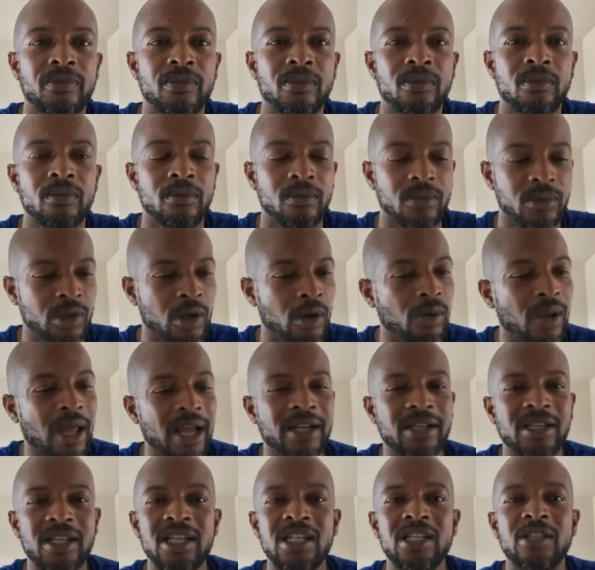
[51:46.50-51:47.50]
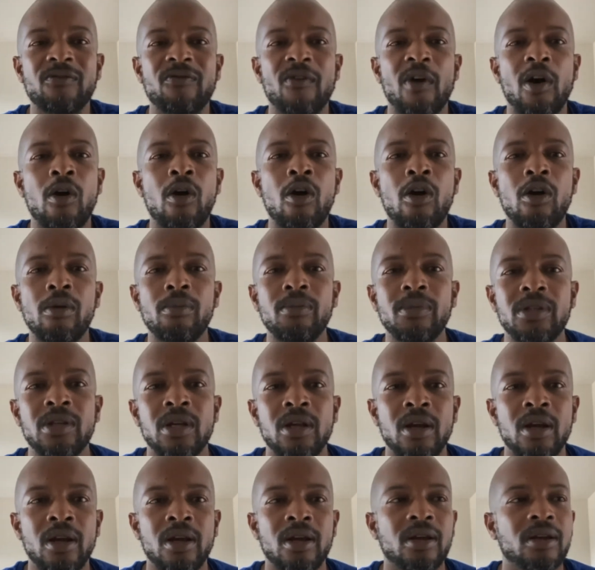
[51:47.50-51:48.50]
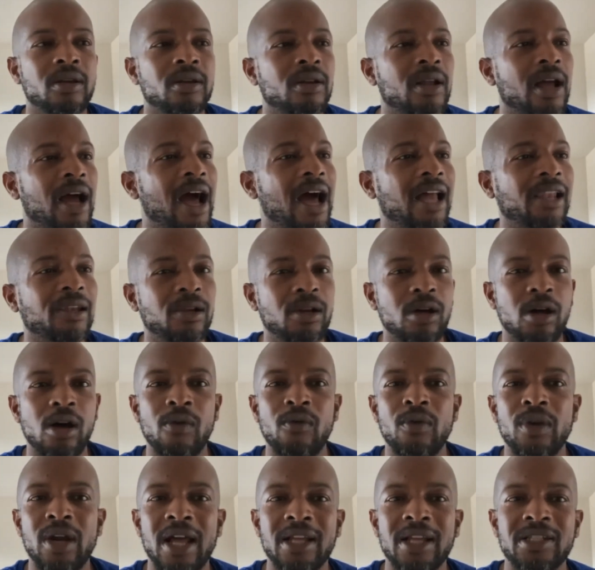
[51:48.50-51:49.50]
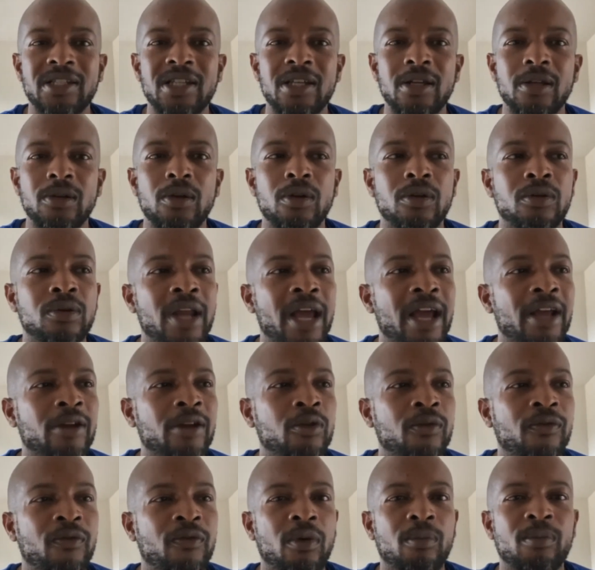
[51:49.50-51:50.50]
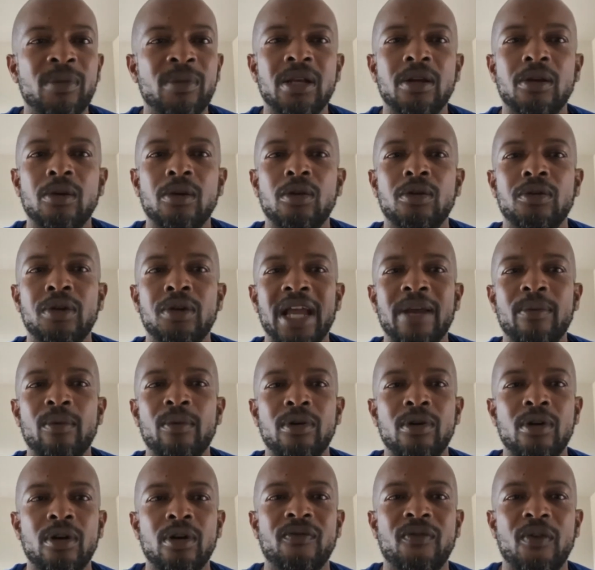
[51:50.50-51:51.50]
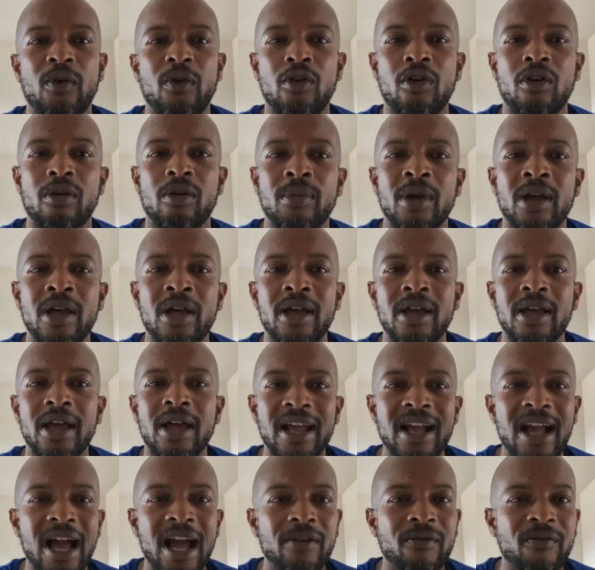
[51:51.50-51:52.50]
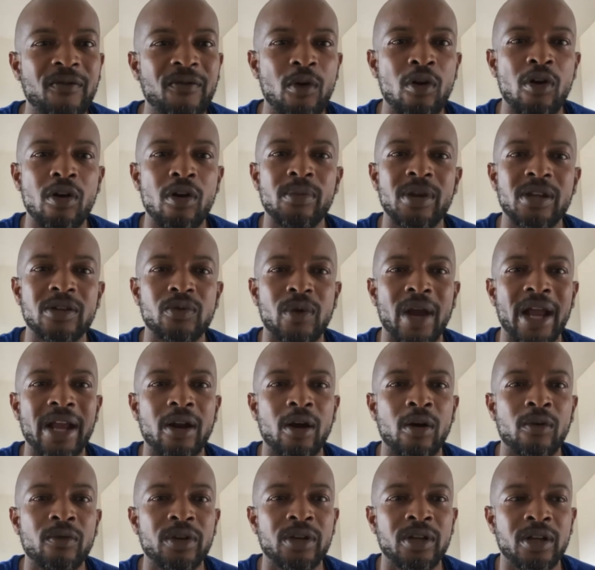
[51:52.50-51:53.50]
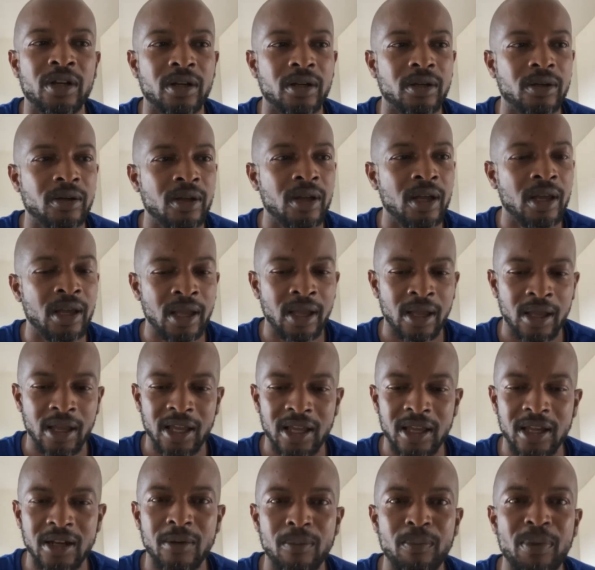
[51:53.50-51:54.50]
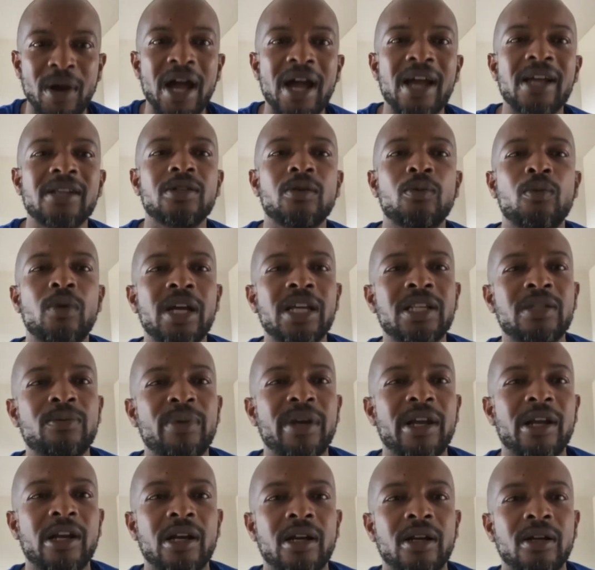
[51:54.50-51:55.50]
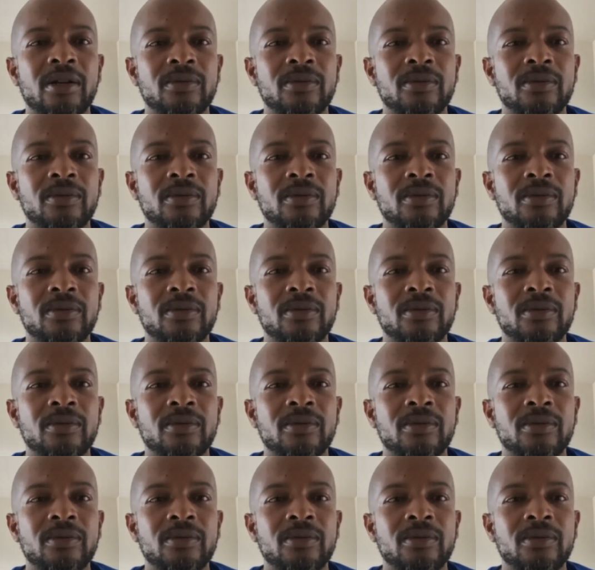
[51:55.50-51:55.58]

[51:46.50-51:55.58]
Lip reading: So like these farms, I love when I see a little neighborhood farm. They got a farm that's right over here in the Pines of Westbury.